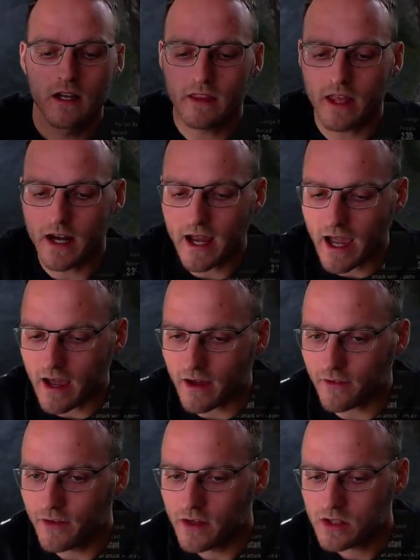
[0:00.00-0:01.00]
Then I
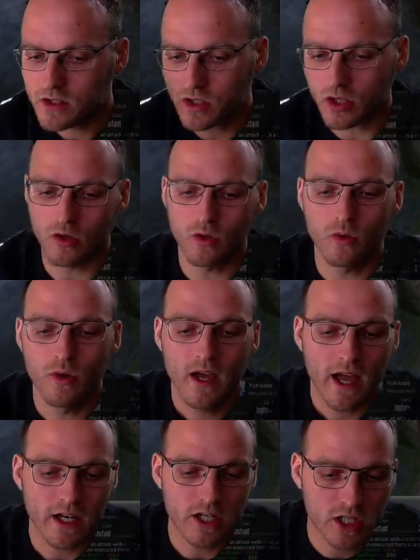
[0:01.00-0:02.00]
have 2
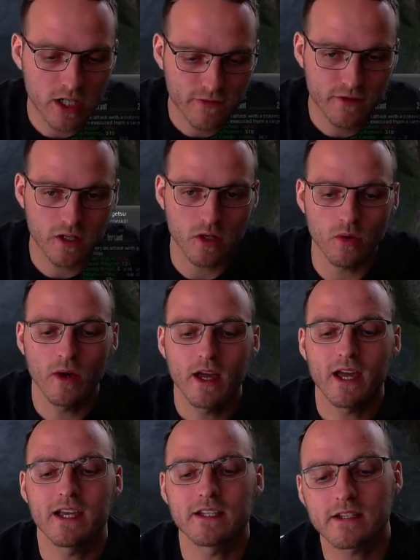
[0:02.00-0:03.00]
and Shift 2
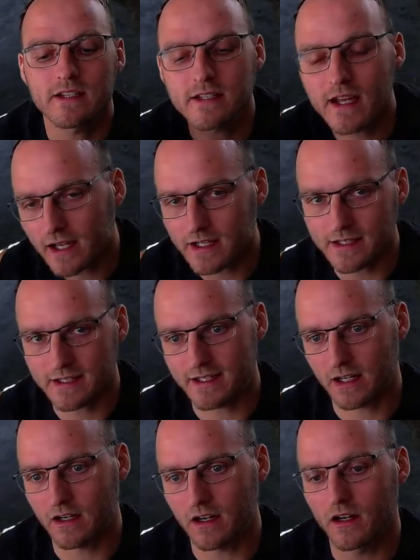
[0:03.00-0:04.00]
is a second
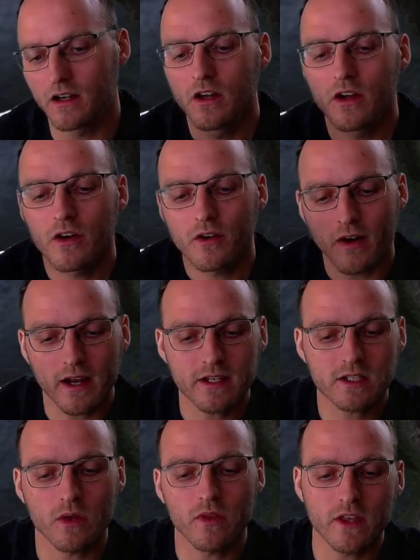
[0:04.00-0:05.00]
sticker, right?
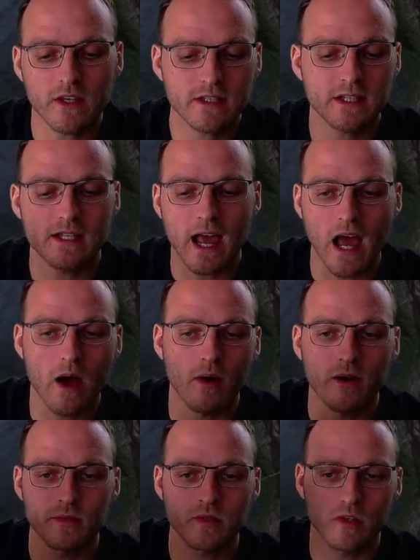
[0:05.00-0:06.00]
So this is how
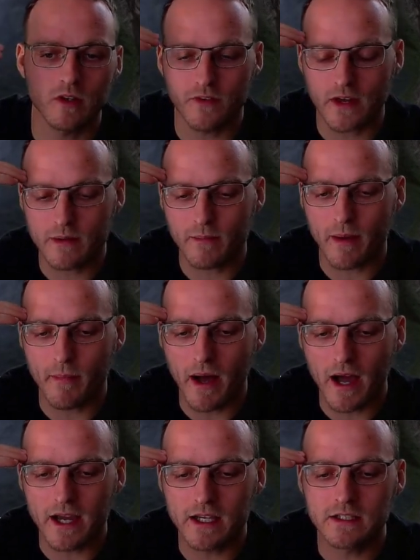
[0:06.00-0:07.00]
I'm sort of in my
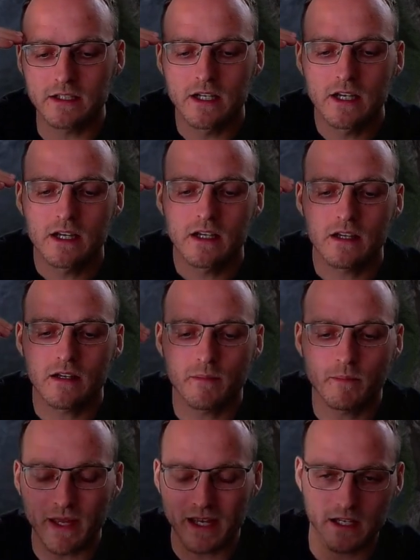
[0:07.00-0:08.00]
mind
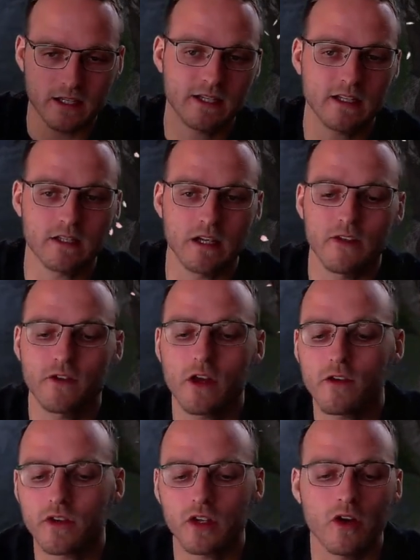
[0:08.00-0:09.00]
being consistent. If you
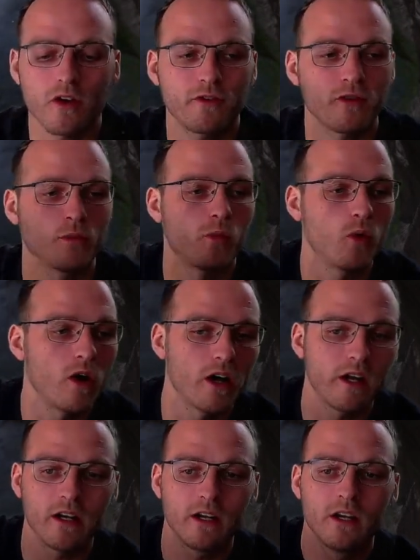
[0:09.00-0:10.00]
have to go from
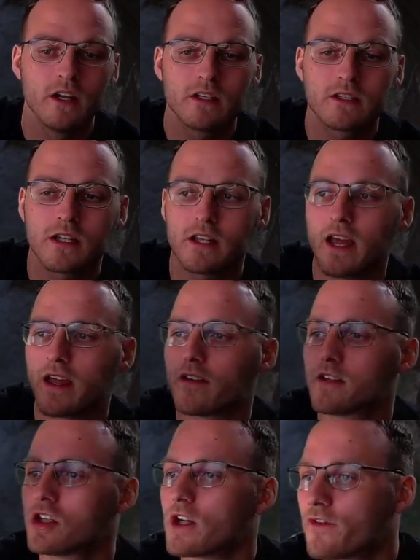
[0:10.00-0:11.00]
1 to then
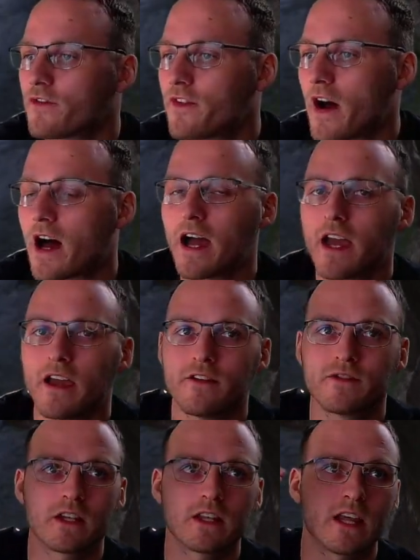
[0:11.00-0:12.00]
Shift 5
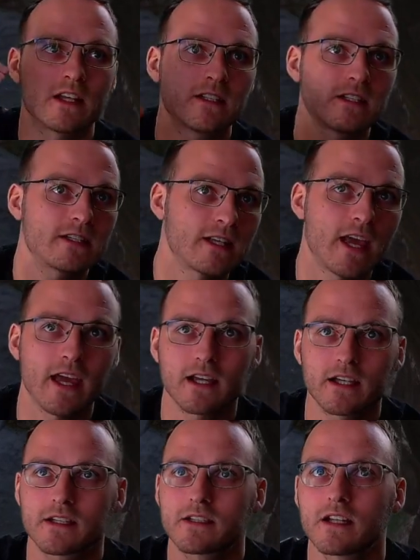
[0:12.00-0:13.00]
to then
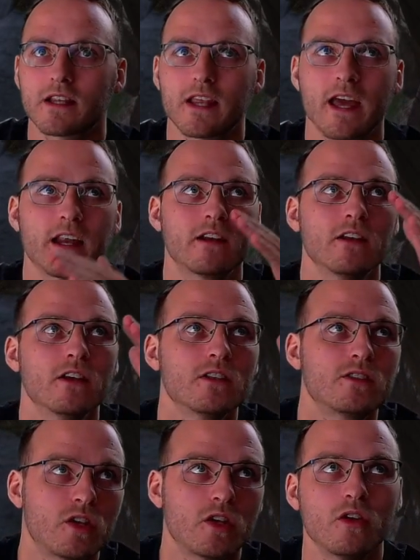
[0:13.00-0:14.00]
6 to then
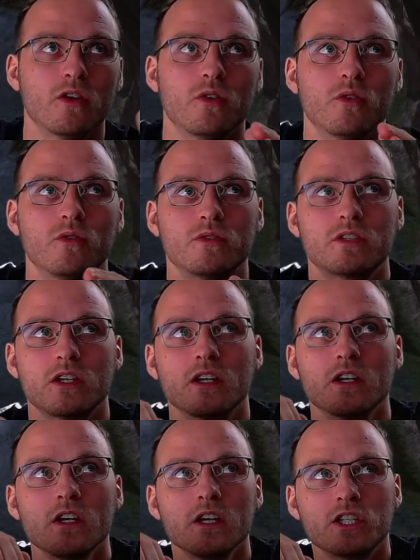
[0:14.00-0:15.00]
2 to
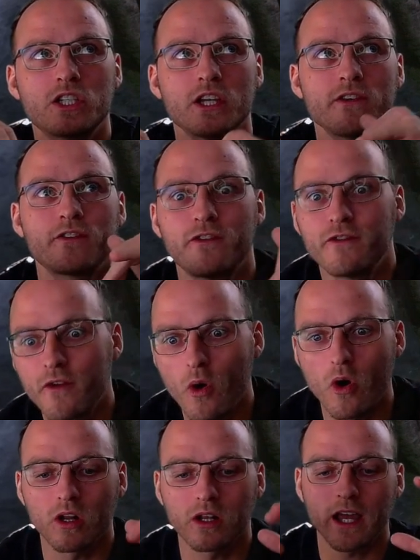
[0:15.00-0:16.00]
Shift
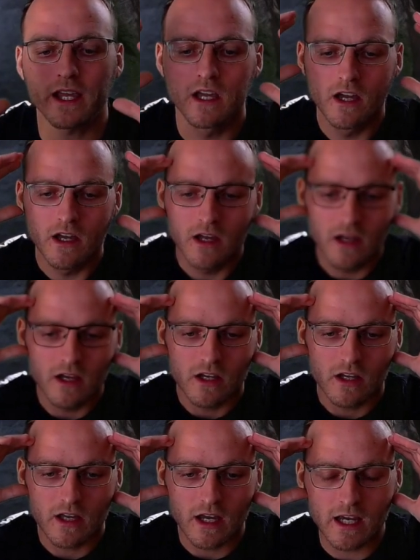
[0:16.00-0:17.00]
4, like
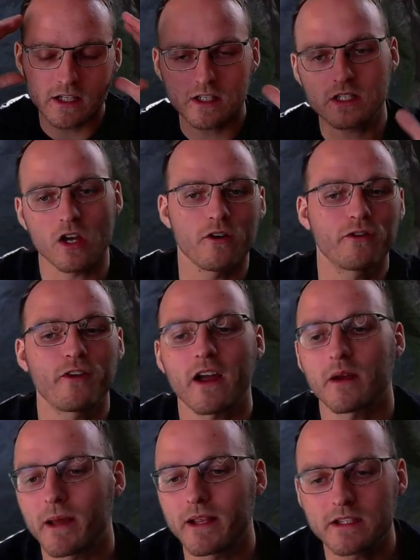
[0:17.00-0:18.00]
it's so
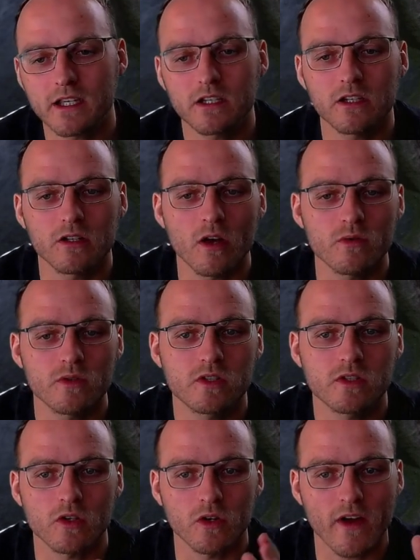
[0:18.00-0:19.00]
fragmented, you don't
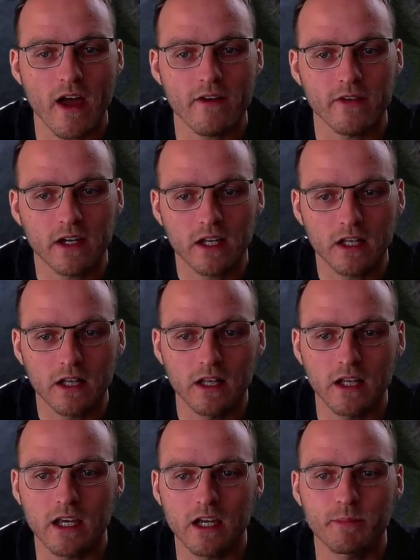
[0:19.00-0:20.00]
sort of have a
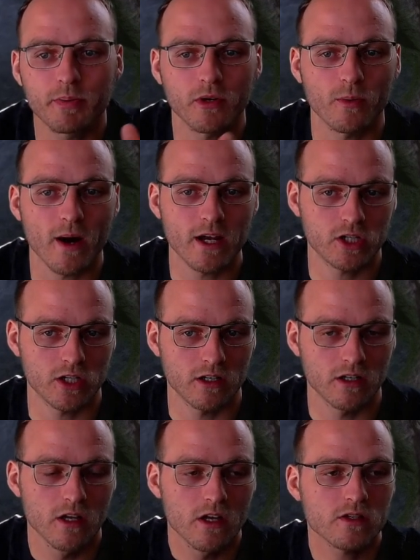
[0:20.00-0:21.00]
clear progression.
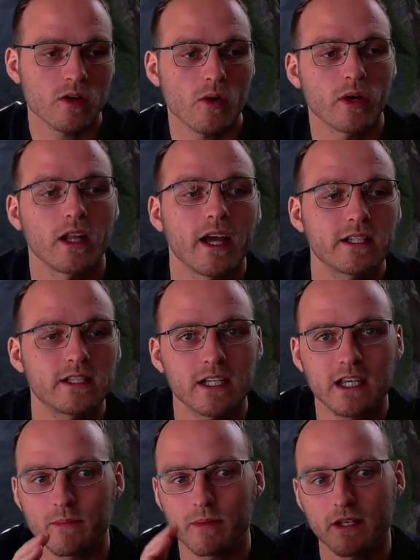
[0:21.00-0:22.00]
So I like to
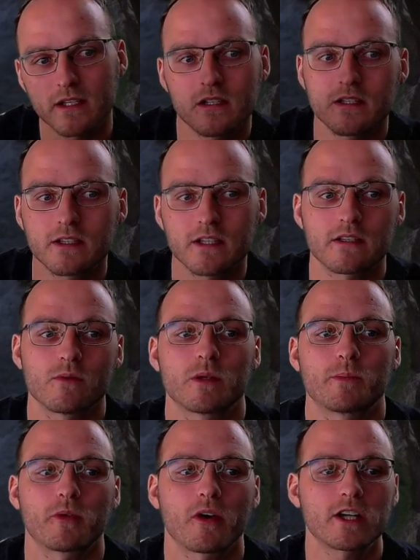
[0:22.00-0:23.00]
keep things consistent with the
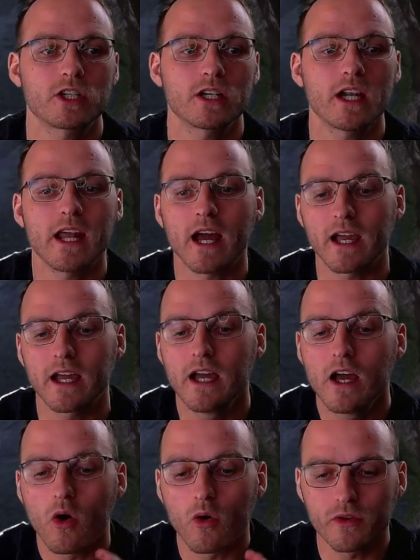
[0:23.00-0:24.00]
progression, and I
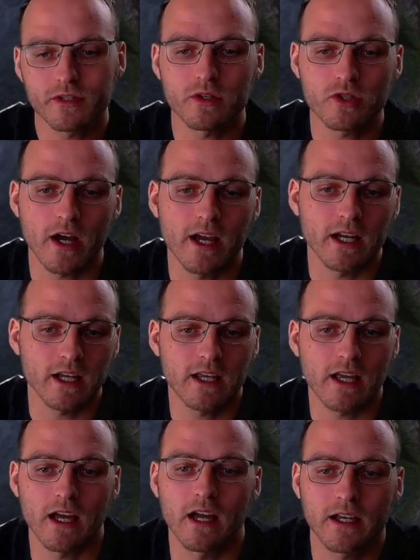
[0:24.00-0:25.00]
also try and
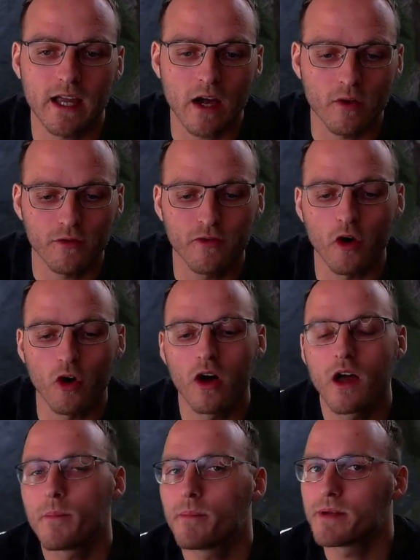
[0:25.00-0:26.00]
account for
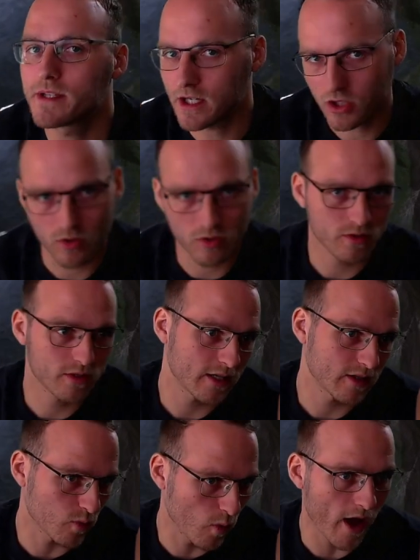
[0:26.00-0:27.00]
positionals
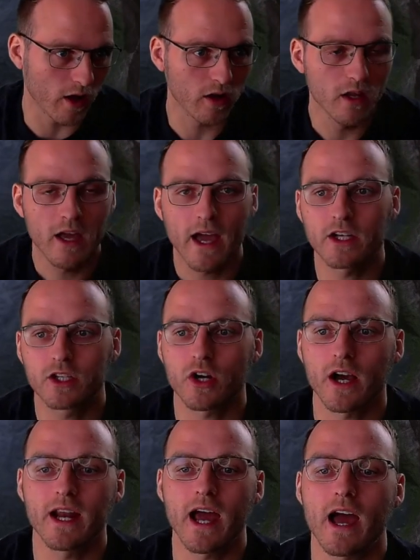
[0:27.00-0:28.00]
as well, and
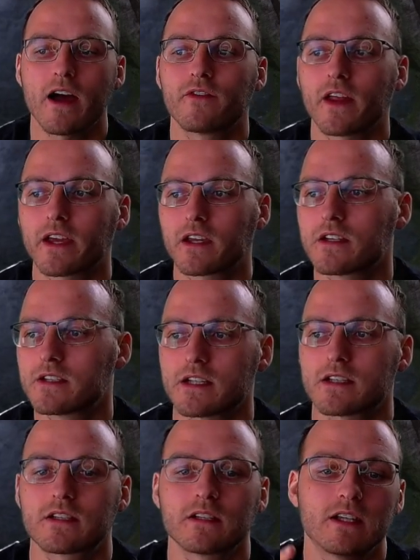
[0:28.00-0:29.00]
try and have like
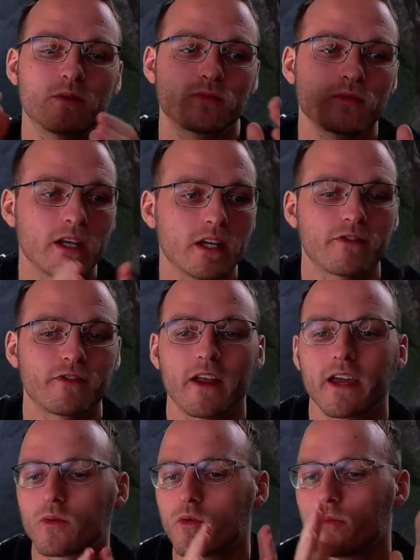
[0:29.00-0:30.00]
consistently rear
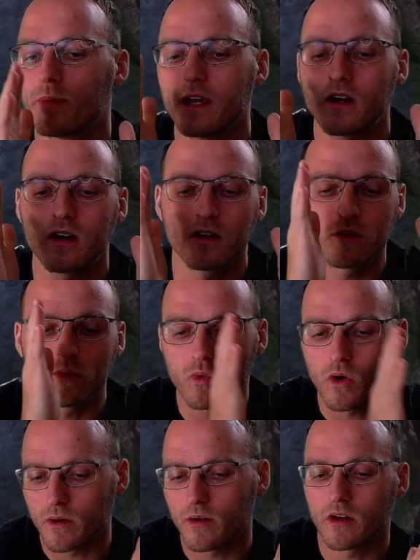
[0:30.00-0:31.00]
flank will be on
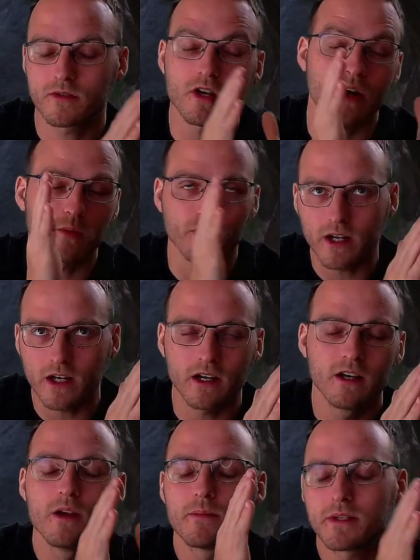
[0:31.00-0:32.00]
rear
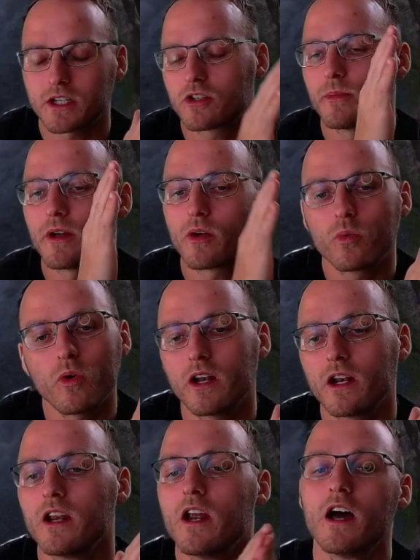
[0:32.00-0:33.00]
position will be on
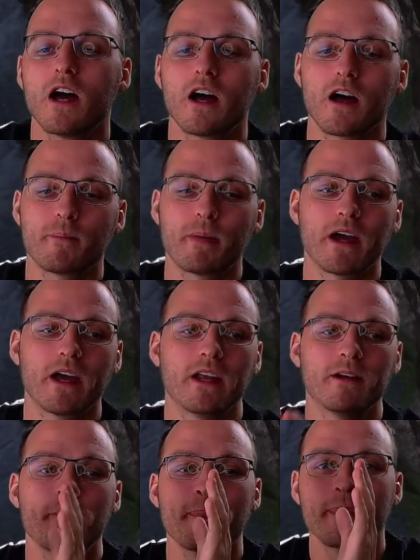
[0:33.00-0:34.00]
one
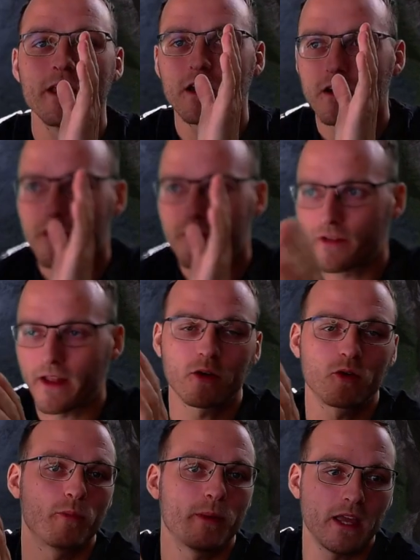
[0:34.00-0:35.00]
button, flank
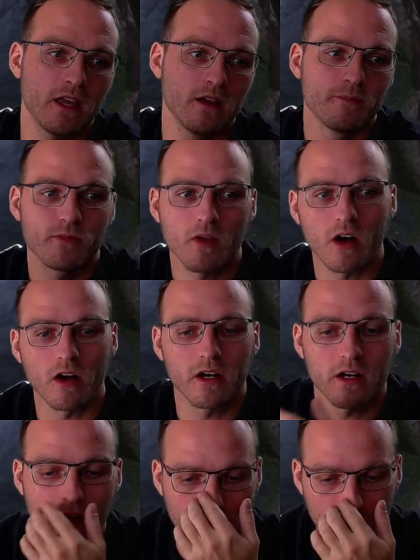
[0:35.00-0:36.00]
will be on
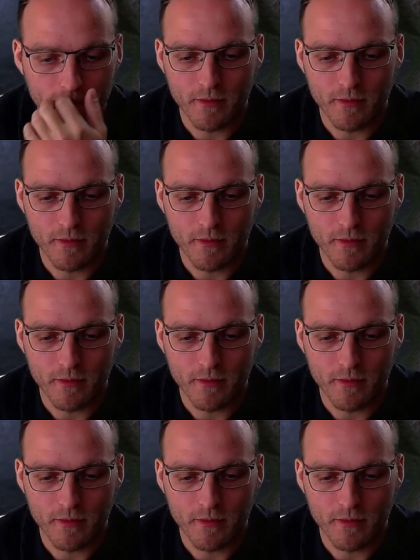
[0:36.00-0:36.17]
another.